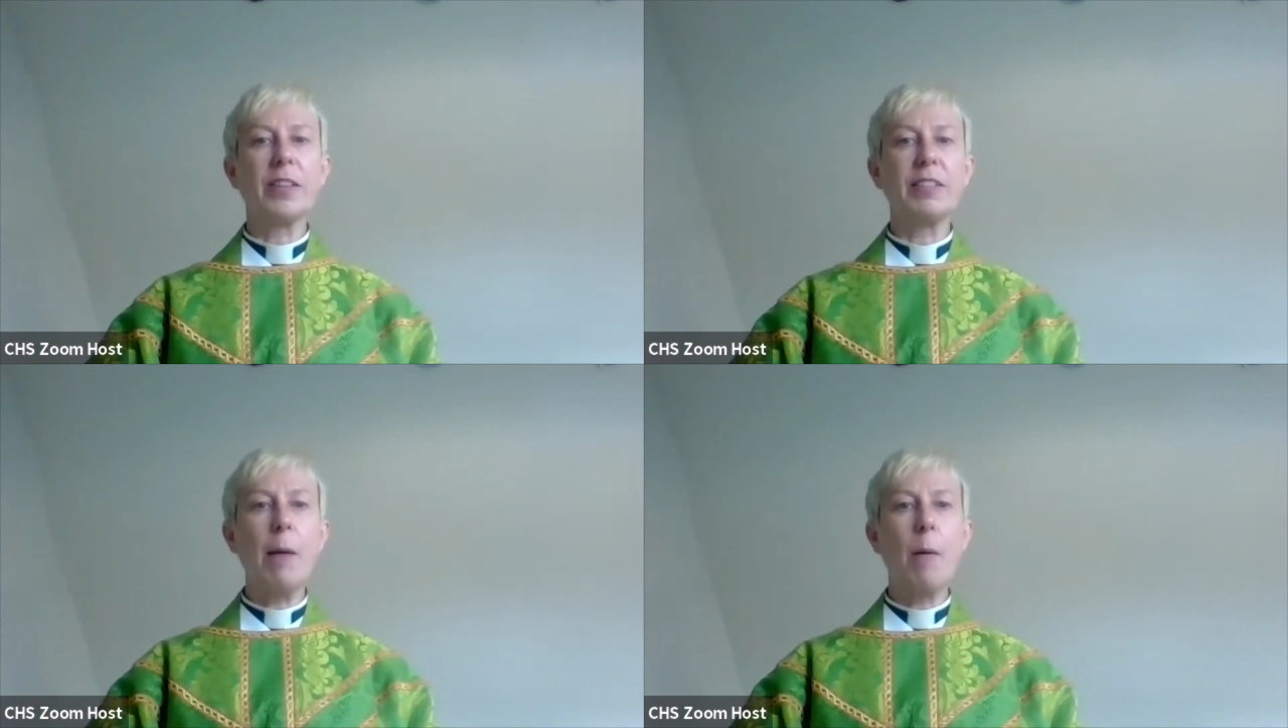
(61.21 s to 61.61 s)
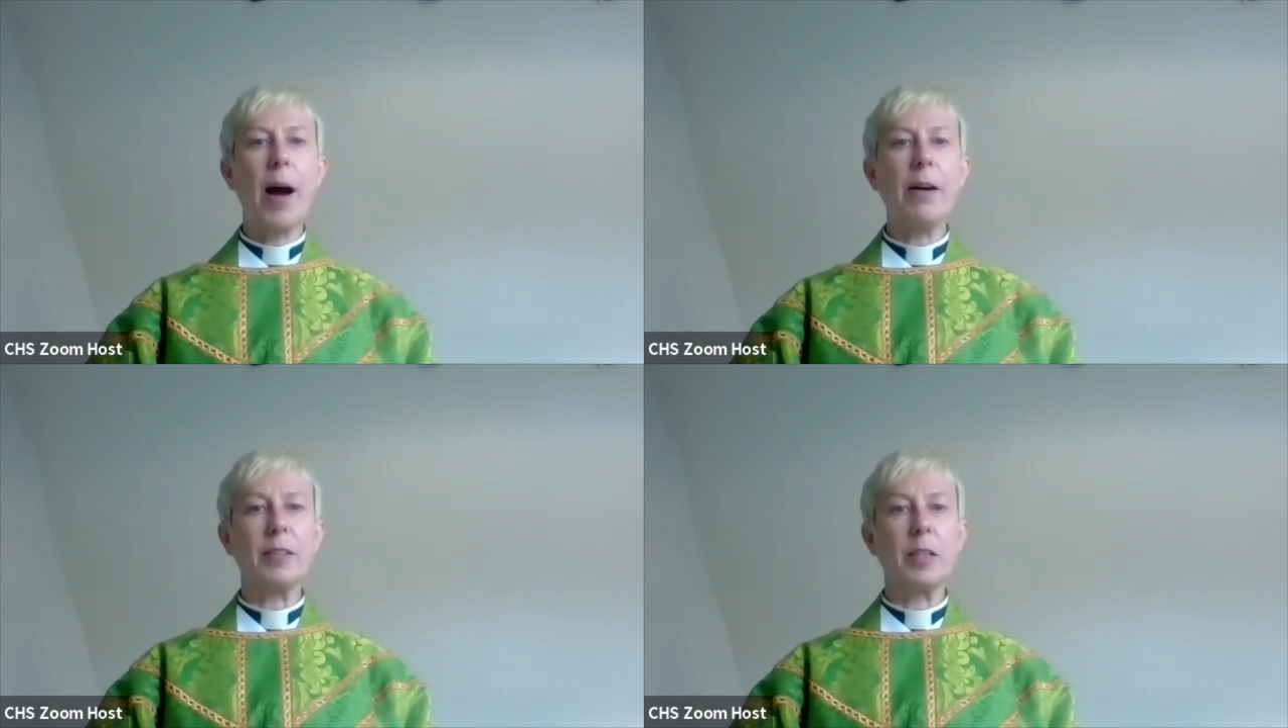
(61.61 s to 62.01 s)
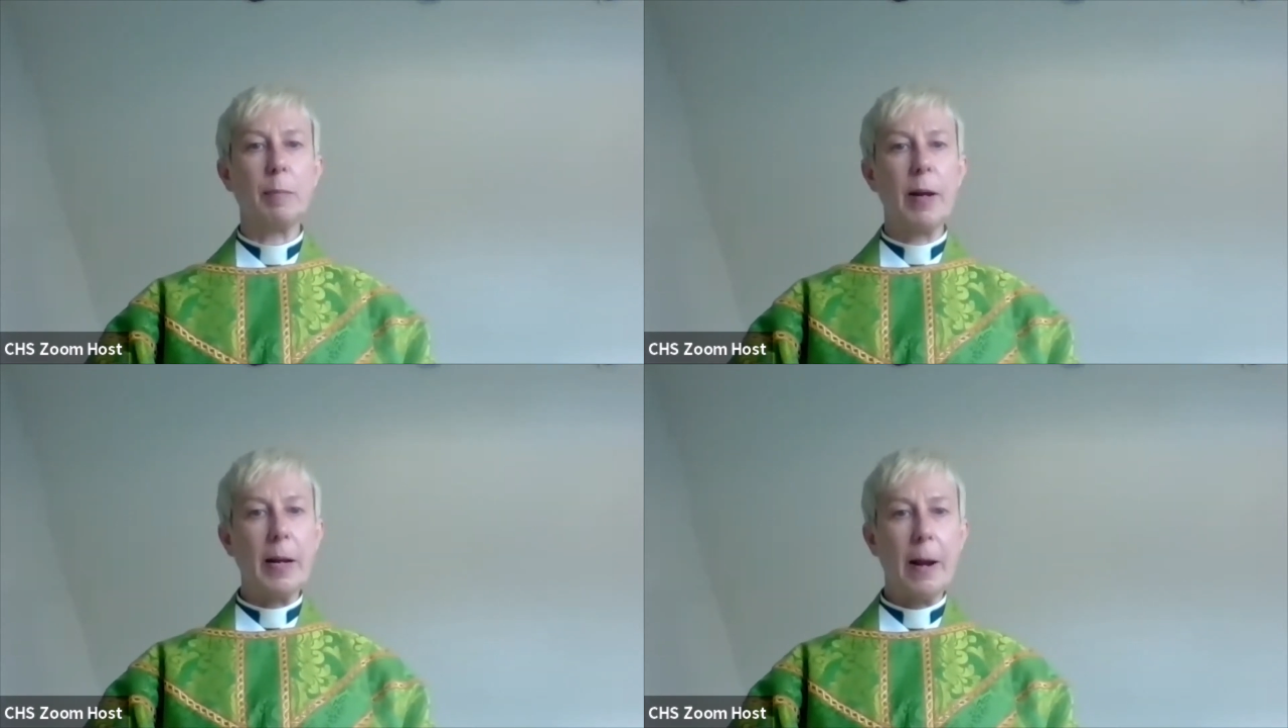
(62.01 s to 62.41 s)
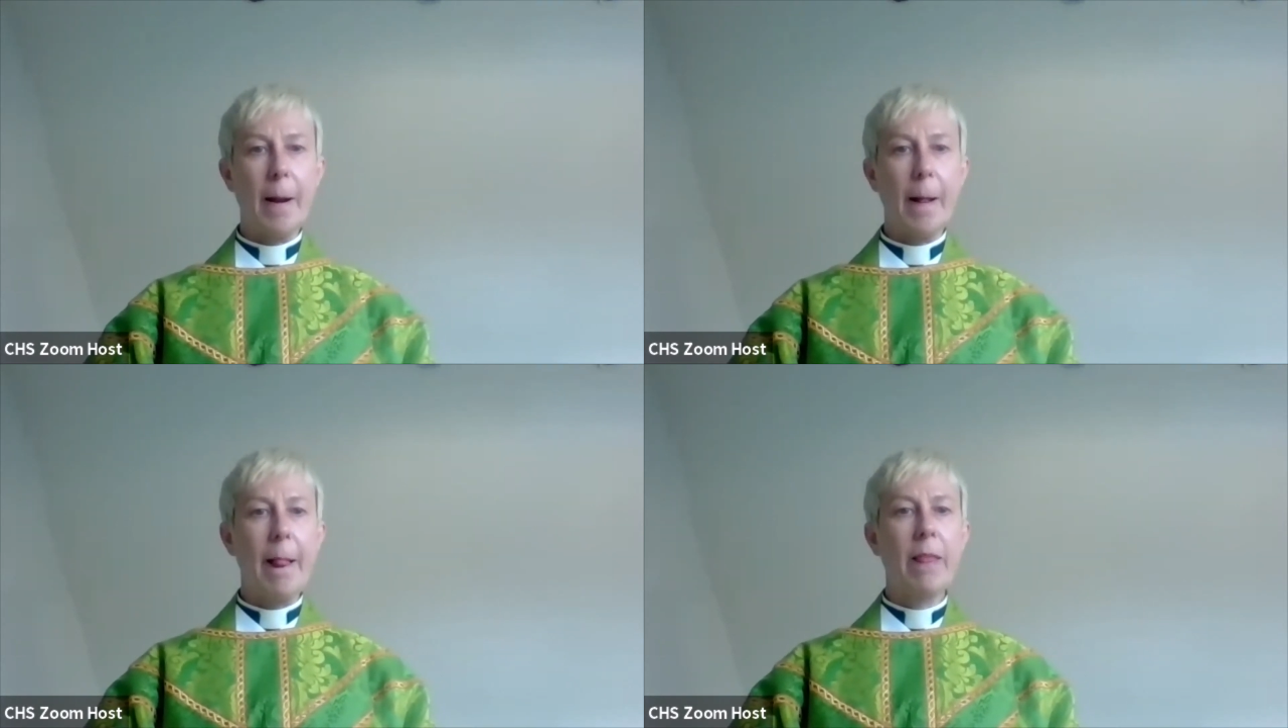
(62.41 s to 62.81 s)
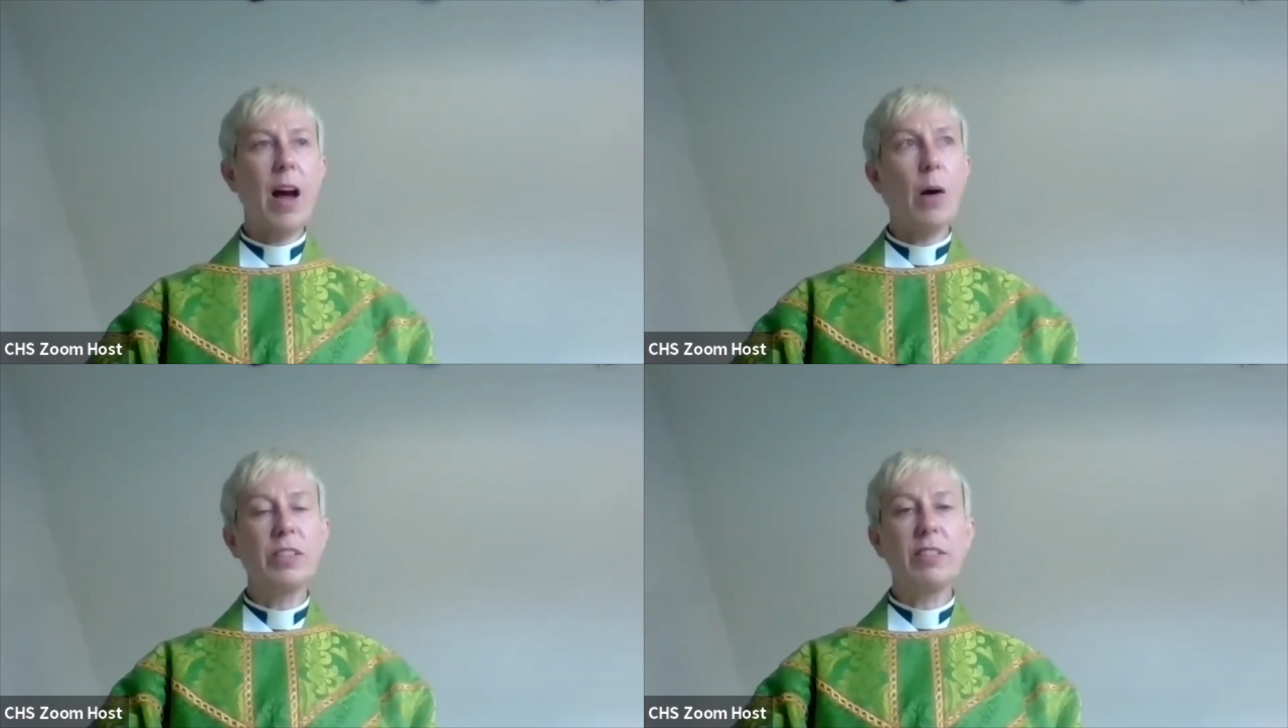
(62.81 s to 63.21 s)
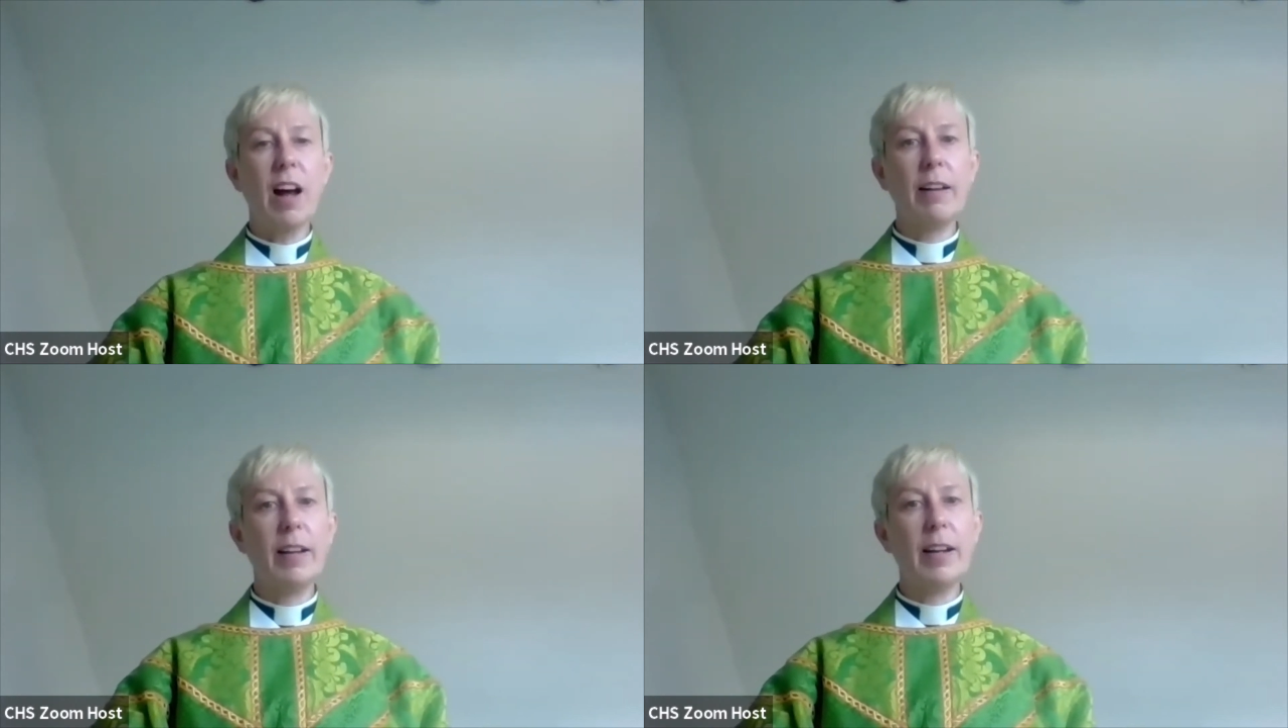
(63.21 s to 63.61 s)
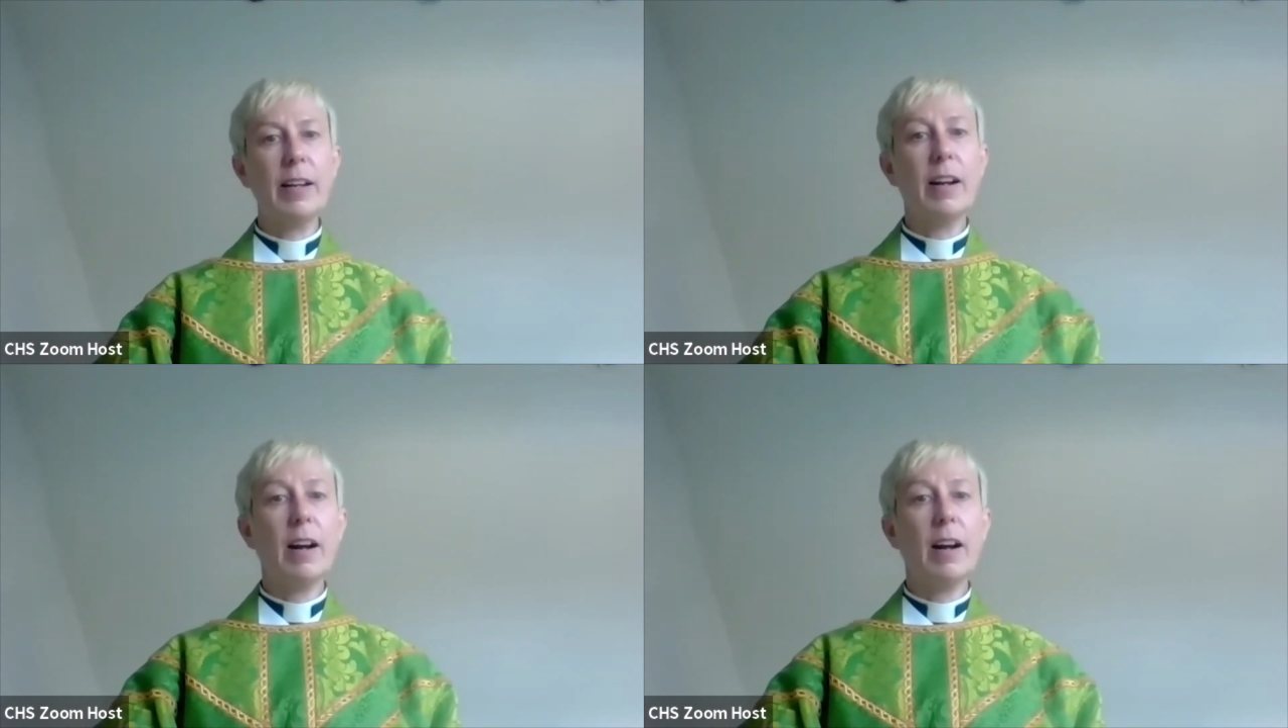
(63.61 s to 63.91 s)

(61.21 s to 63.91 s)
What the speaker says: the same amount as me, that would certainly